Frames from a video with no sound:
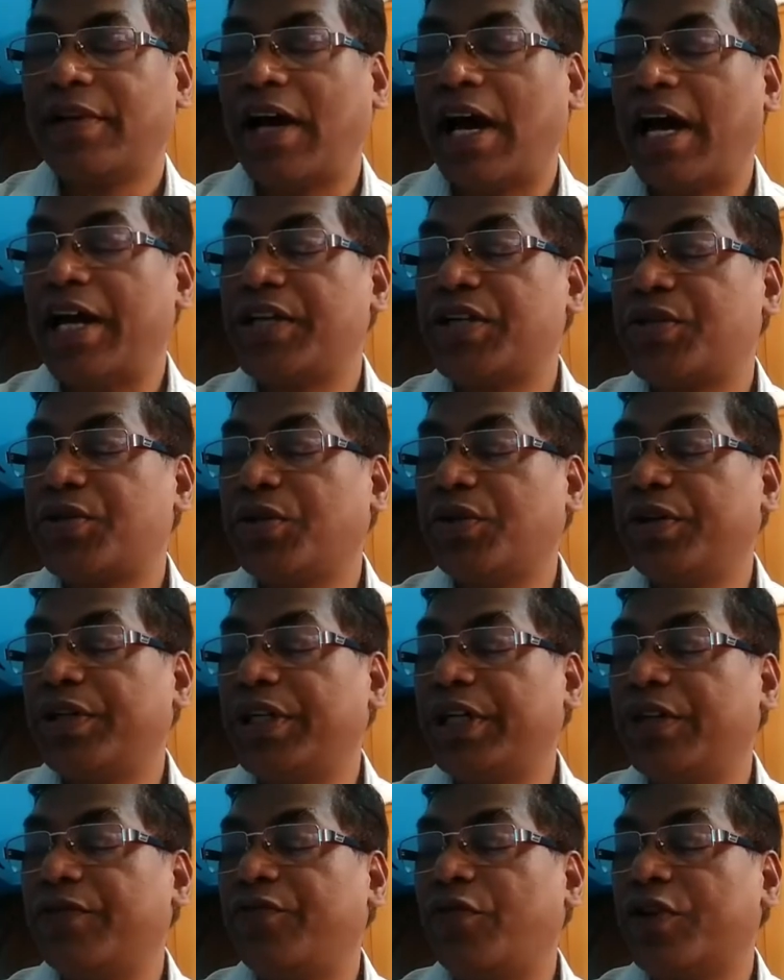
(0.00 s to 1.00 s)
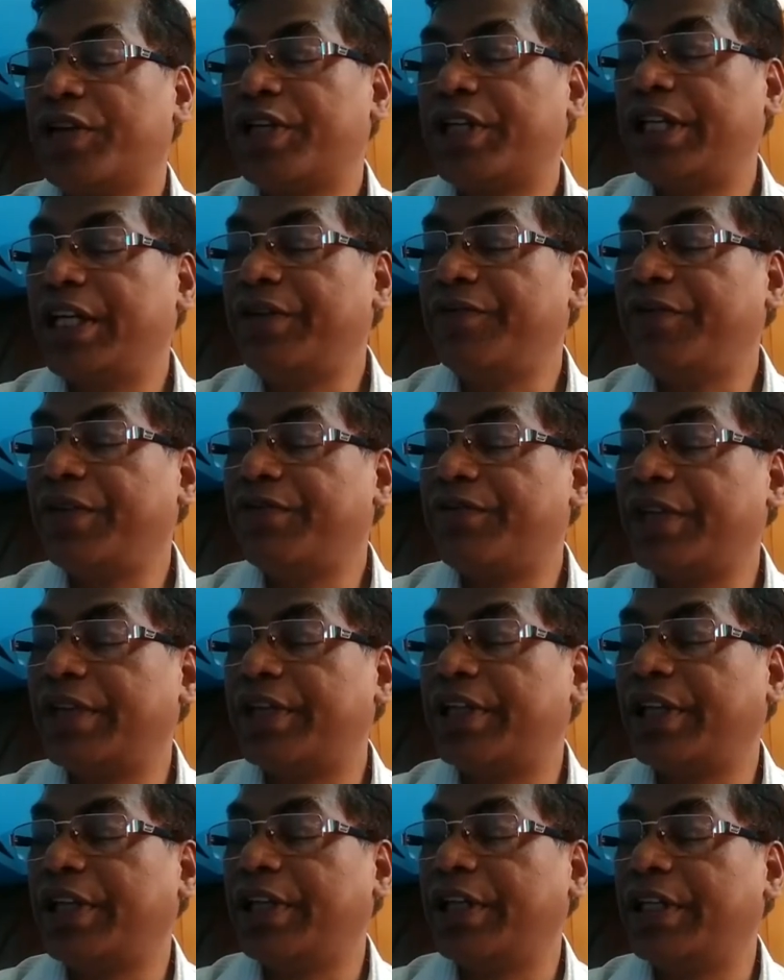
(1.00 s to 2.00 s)
And so in
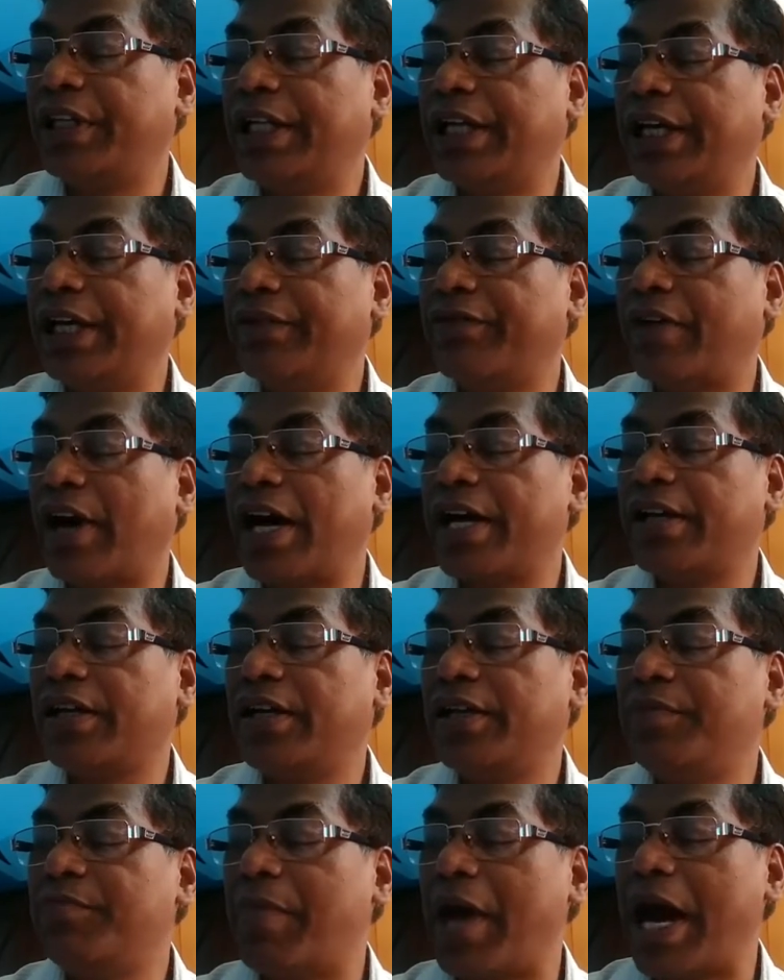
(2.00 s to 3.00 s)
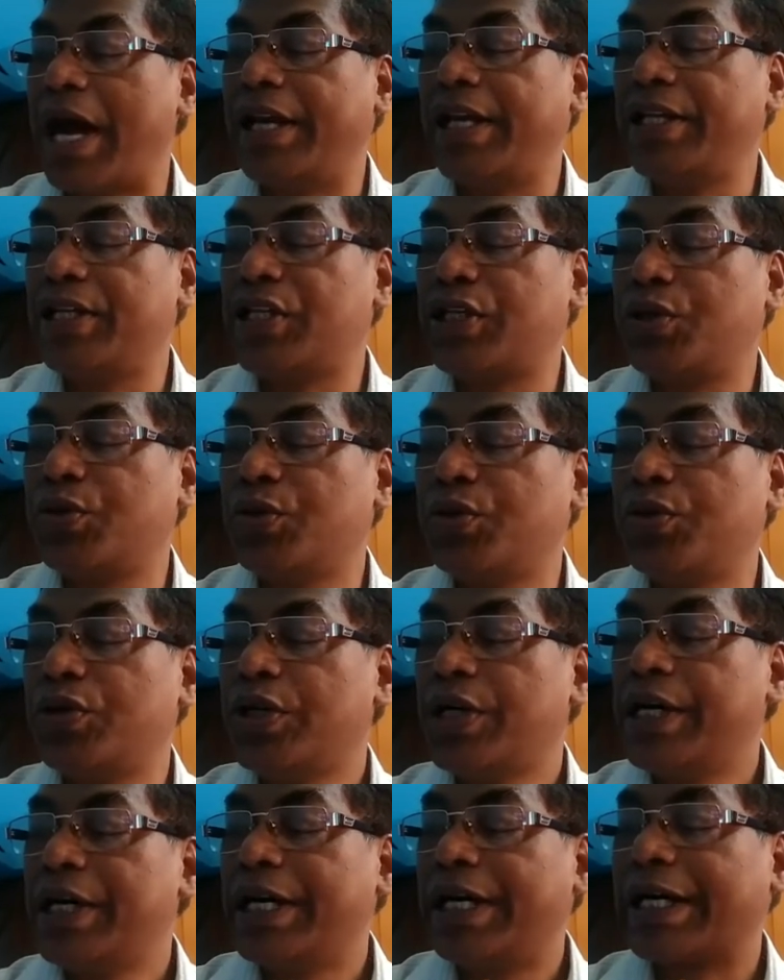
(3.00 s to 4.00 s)
1453, they finally managed to
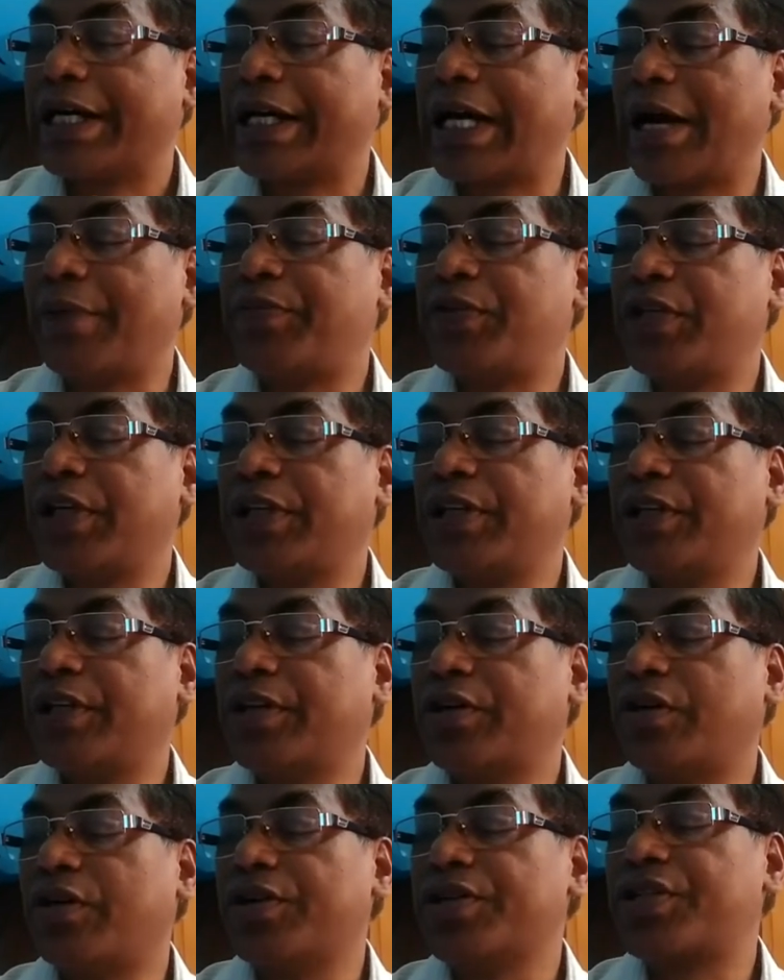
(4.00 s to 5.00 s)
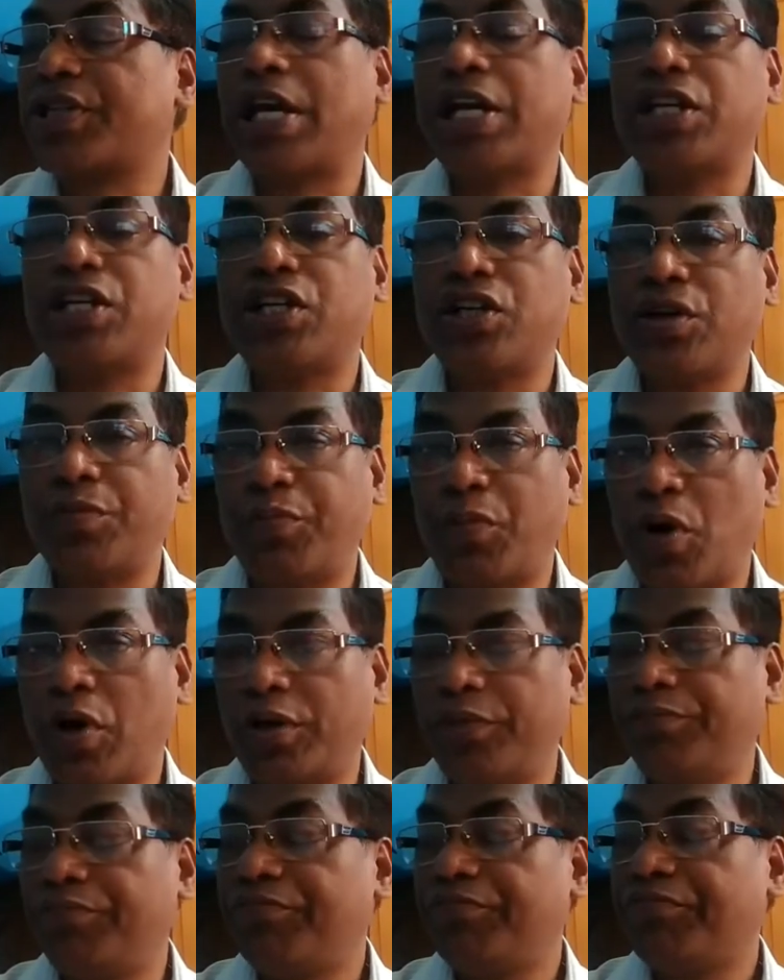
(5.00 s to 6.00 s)
capture the
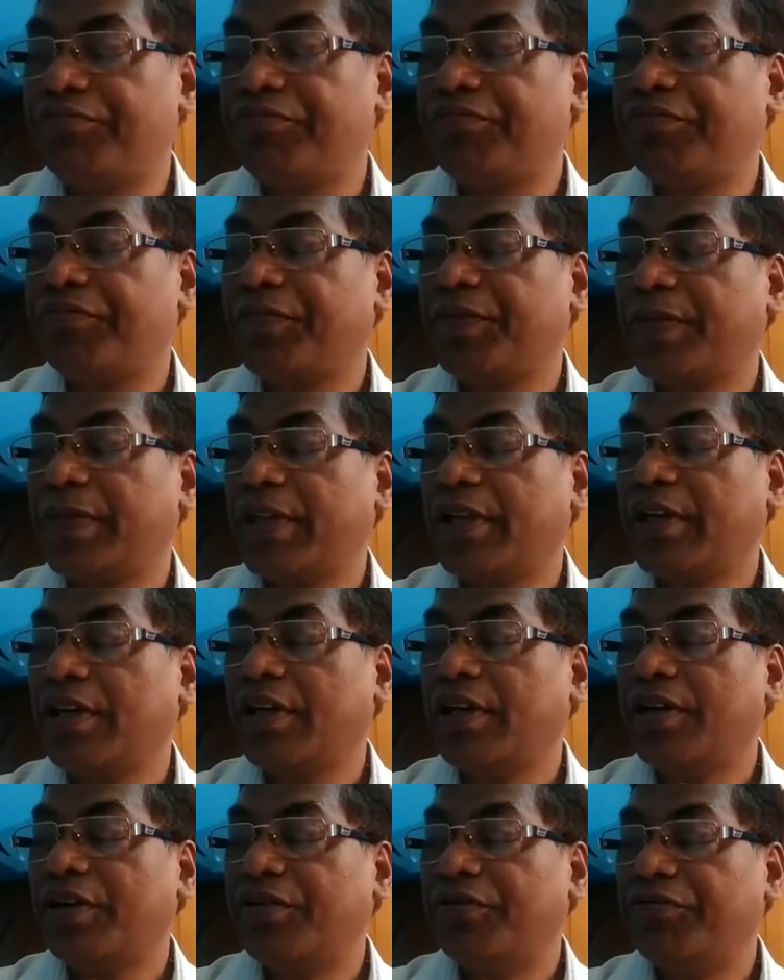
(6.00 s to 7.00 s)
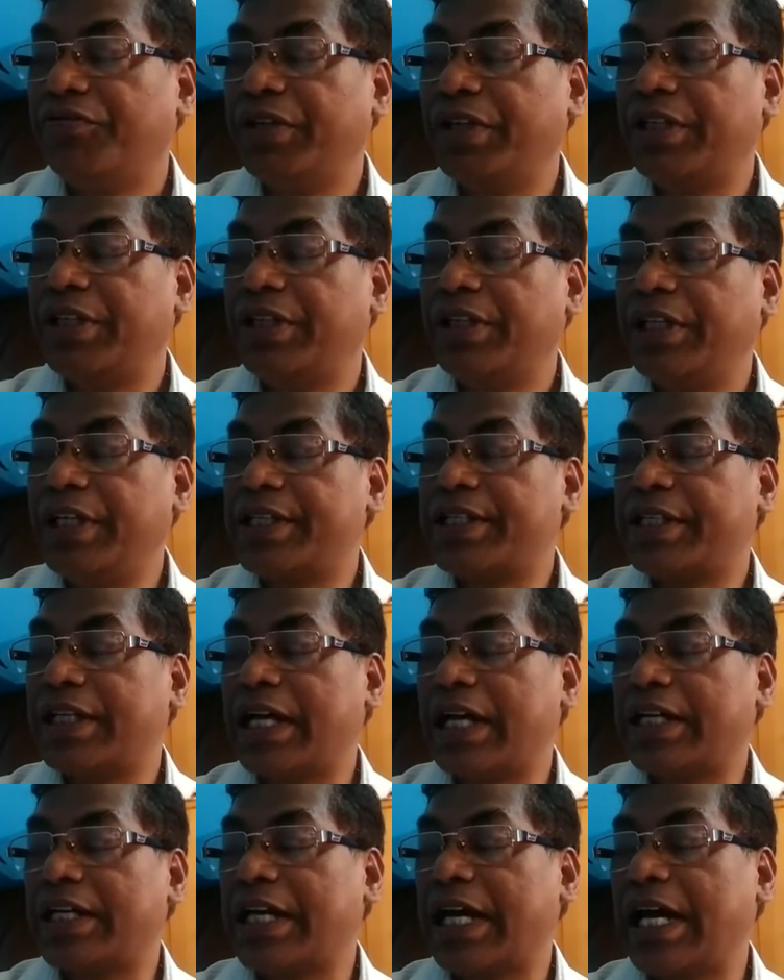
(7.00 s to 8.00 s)
Constantinople. With this
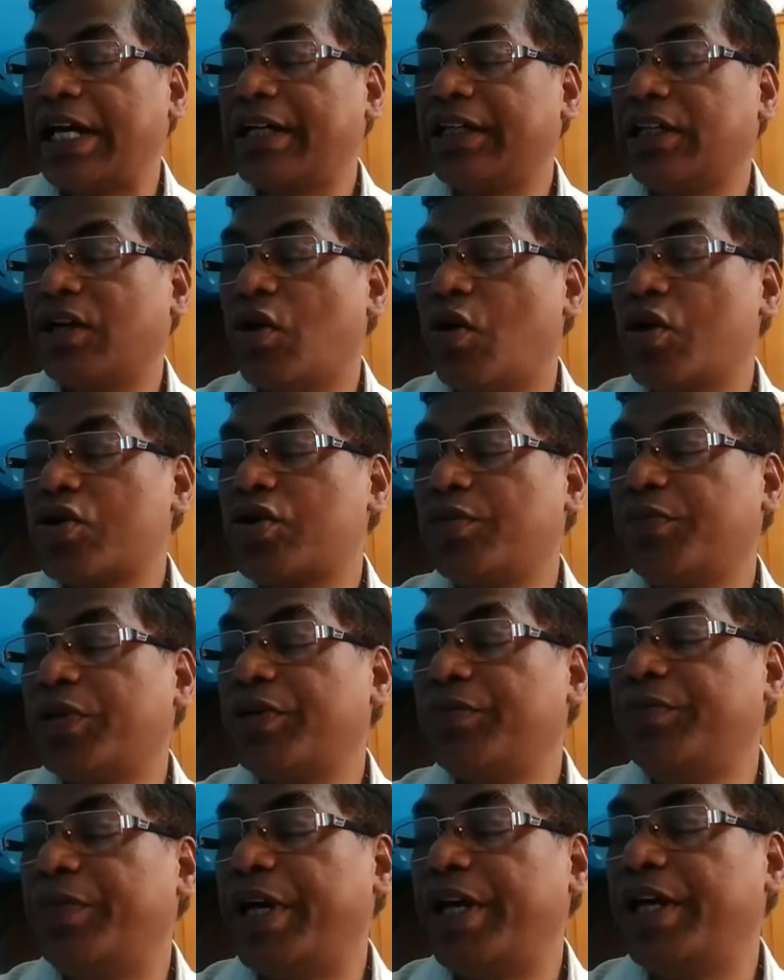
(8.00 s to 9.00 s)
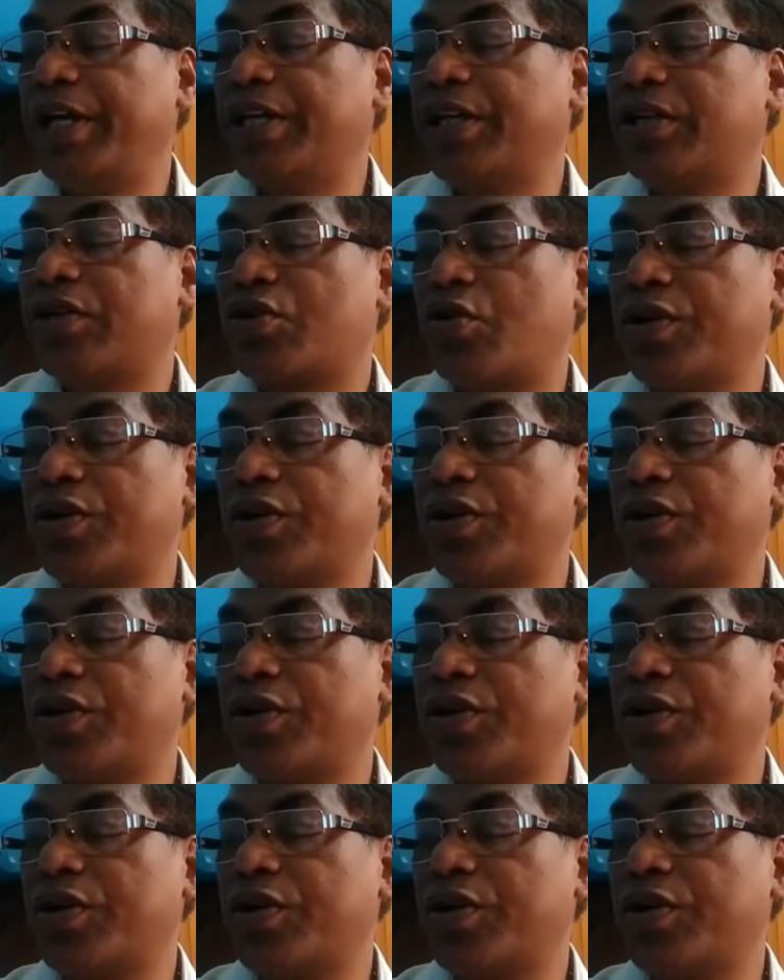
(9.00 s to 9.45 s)
attack, the Ottoman made